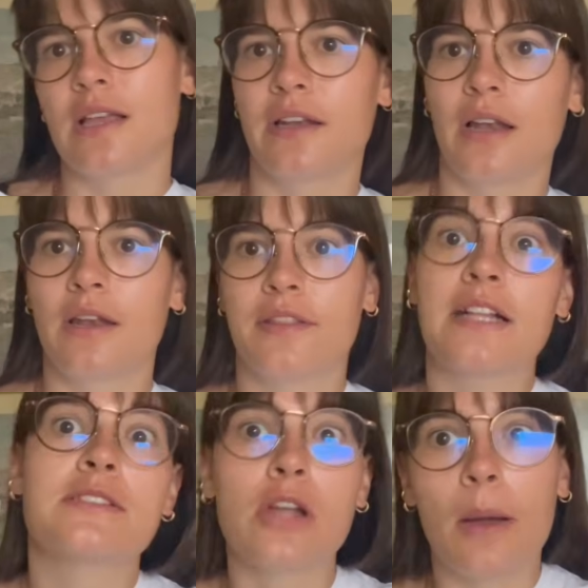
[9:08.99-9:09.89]
And
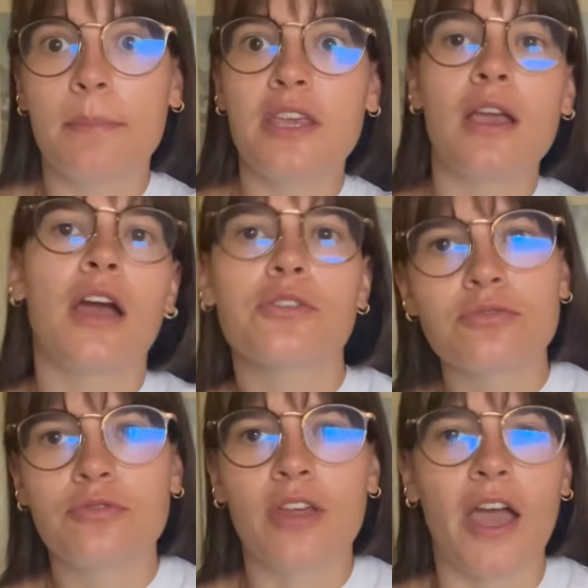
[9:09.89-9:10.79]
that's not me. I don't
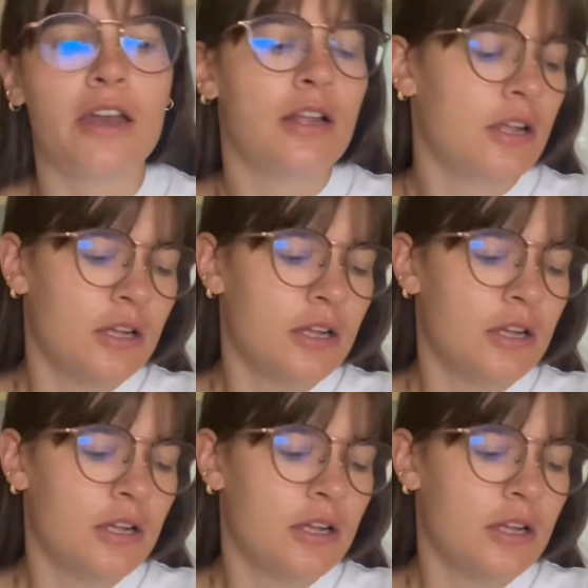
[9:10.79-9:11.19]
do that.